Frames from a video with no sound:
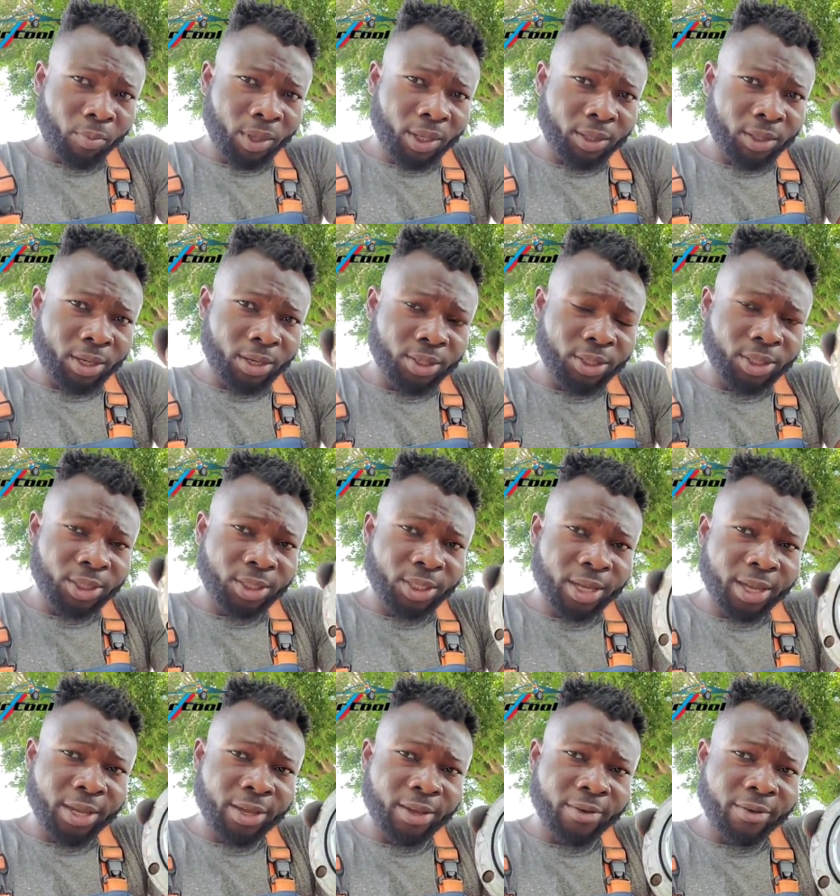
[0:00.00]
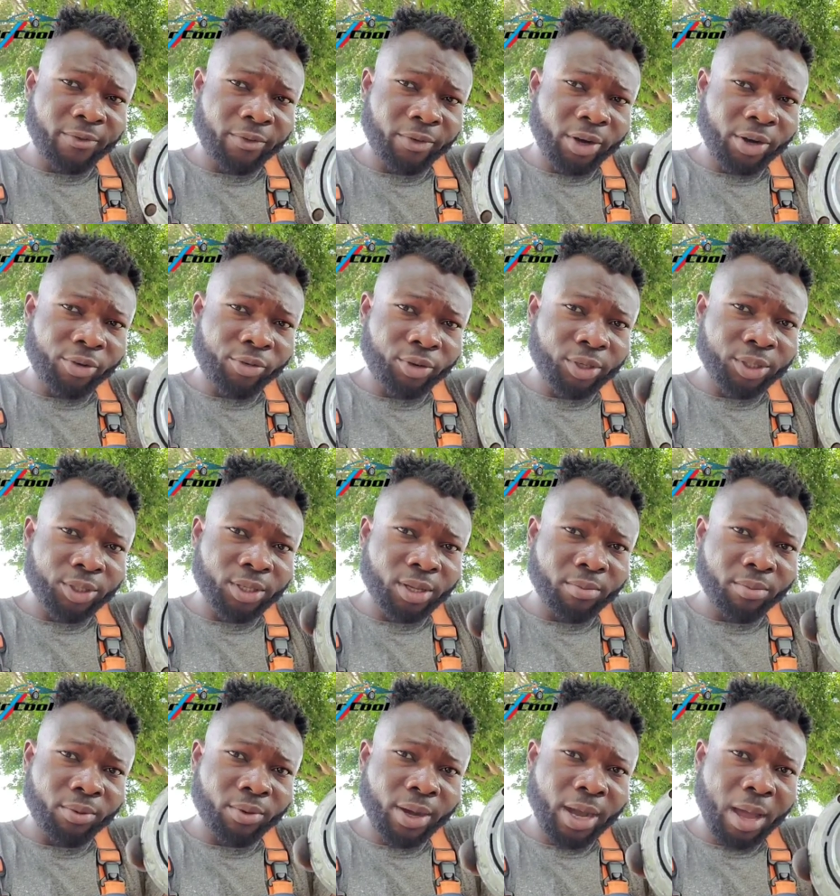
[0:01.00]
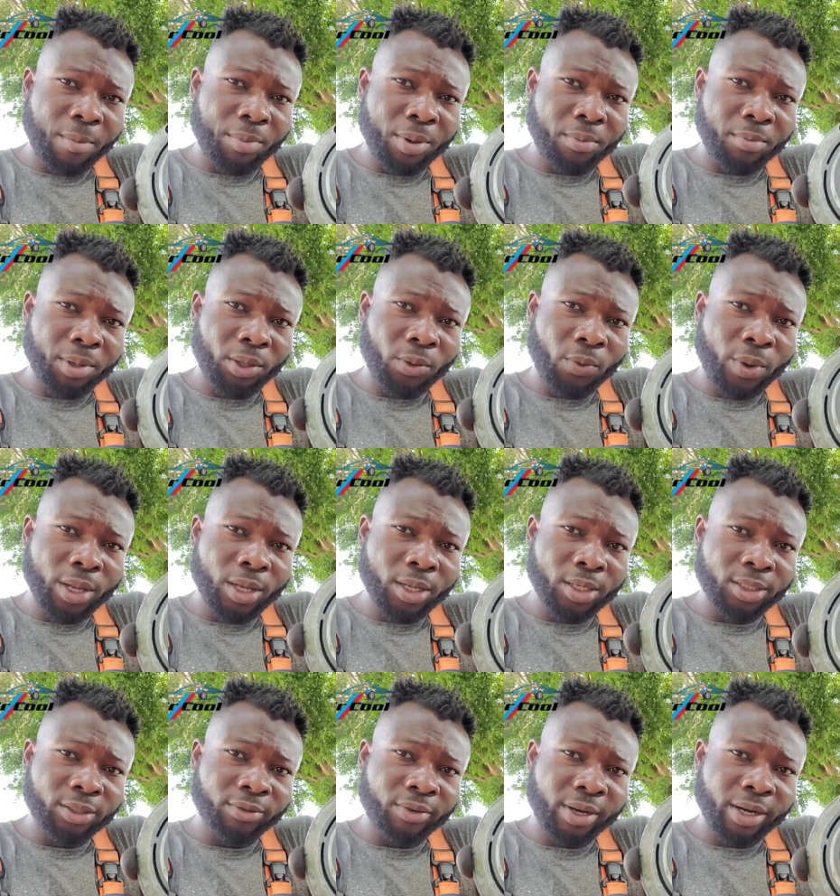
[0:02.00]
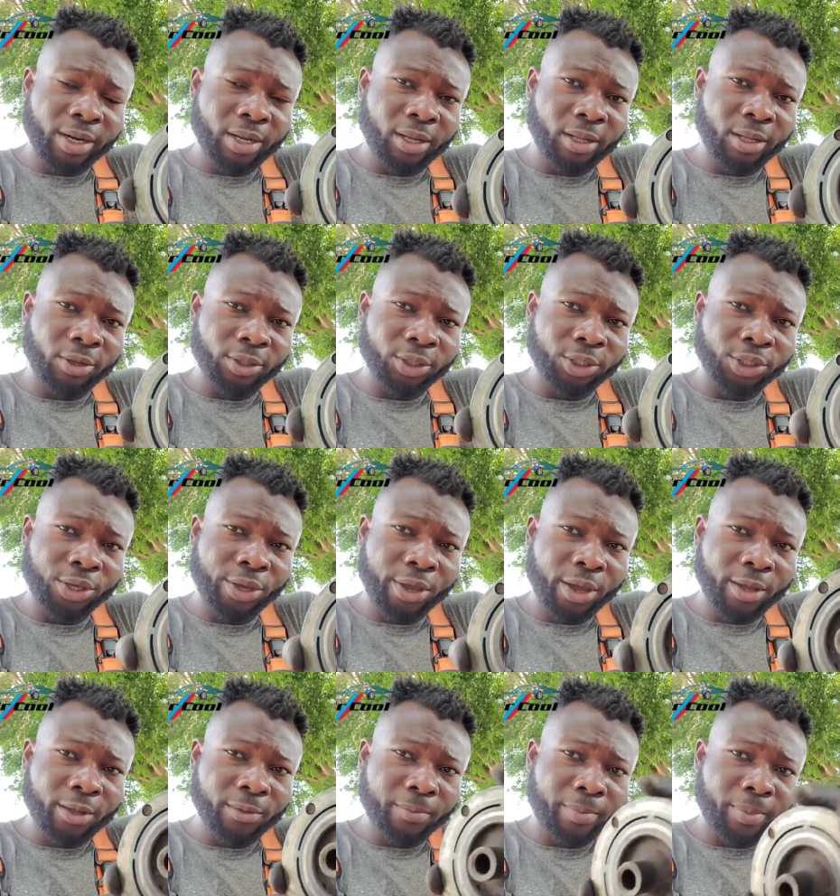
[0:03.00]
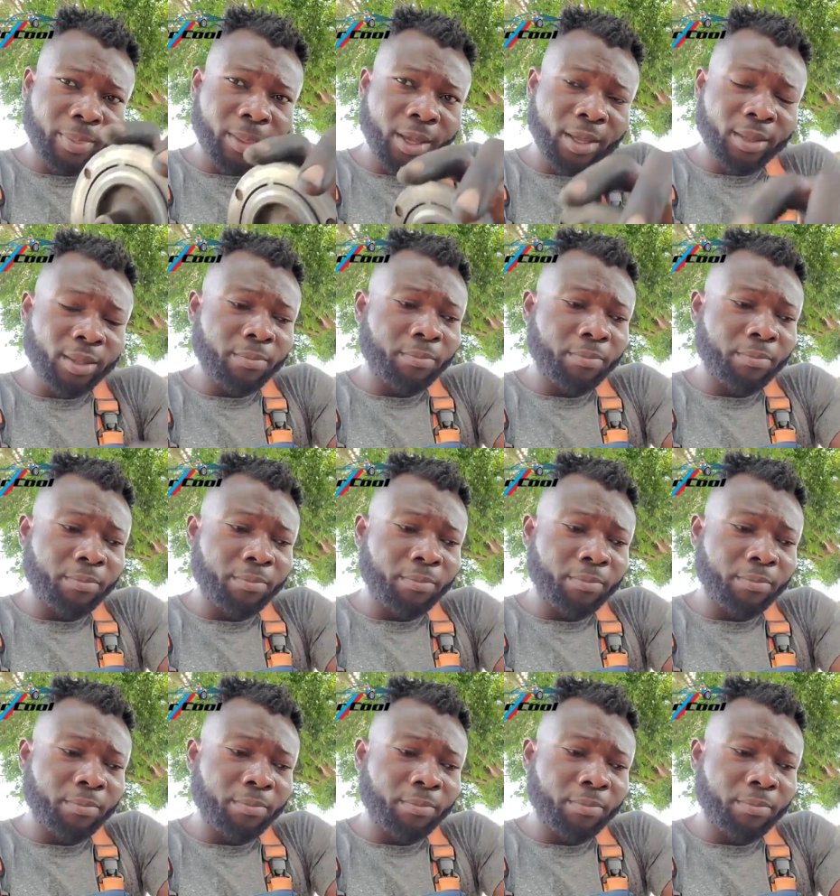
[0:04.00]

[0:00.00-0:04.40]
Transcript: There is a very reasonable gapping between this very clutch here and the